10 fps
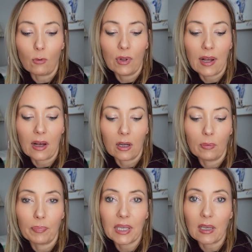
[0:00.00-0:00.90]
will
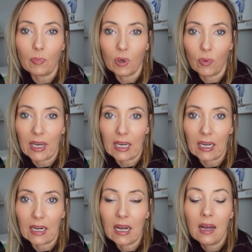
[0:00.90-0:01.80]
help keep
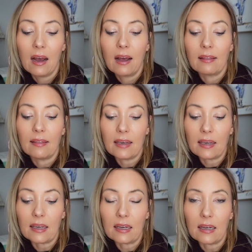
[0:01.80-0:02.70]
away
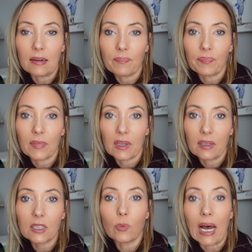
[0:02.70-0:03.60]
the
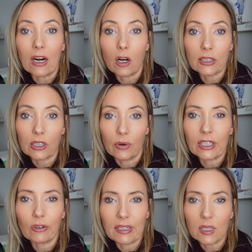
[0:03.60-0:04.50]
sweat also, and
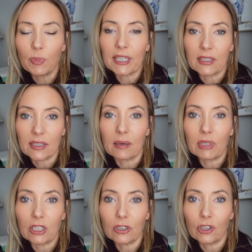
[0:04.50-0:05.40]
you can sprinkle some in
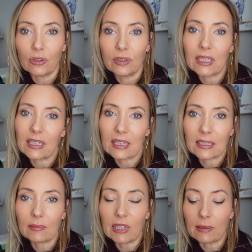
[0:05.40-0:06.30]
your shoes, and
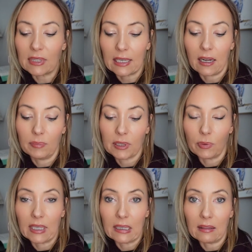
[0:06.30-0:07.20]
sometimes it helps
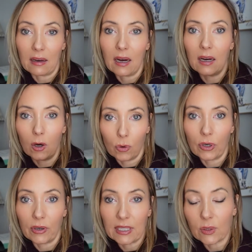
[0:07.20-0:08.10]
with
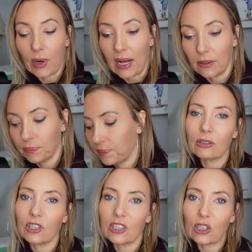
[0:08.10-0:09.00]
odor as well. So
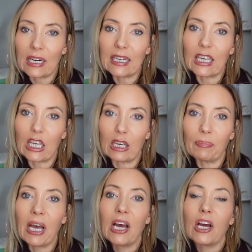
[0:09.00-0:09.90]
just try to keep
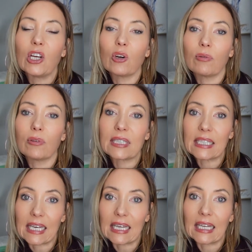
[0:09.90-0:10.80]
your
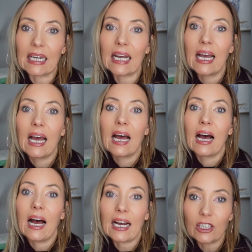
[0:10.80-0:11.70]
skin
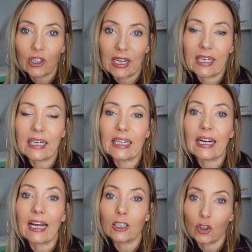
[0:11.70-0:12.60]
hydrated
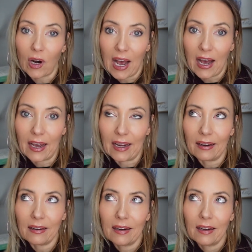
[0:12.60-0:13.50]
and dry,